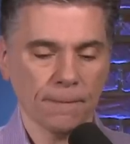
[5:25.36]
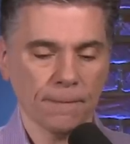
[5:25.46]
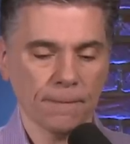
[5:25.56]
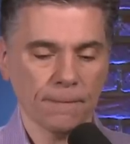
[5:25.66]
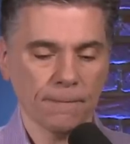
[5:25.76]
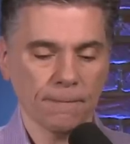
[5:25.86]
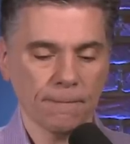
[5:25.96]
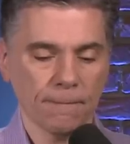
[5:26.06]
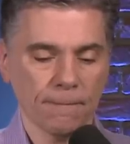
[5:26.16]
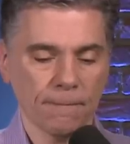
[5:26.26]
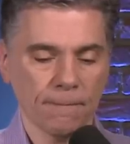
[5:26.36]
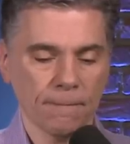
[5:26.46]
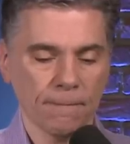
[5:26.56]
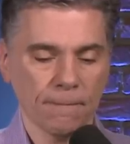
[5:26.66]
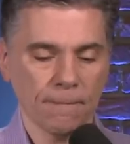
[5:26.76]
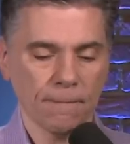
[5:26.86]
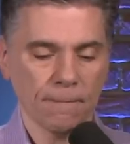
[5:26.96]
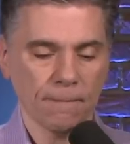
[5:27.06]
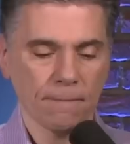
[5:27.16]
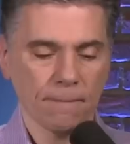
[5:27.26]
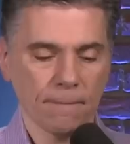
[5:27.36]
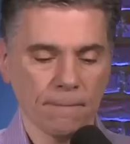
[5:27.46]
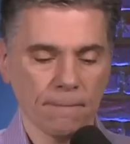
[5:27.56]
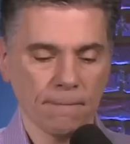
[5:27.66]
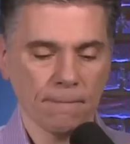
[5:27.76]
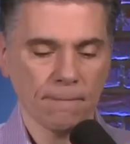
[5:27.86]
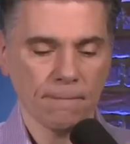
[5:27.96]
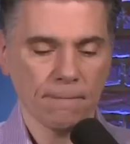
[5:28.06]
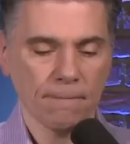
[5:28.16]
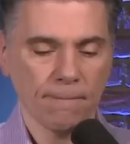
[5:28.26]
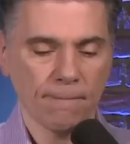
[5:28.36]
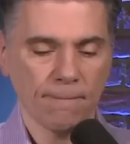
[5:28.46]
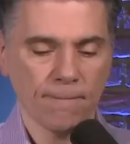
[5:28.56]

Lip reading: This person isn't speaking.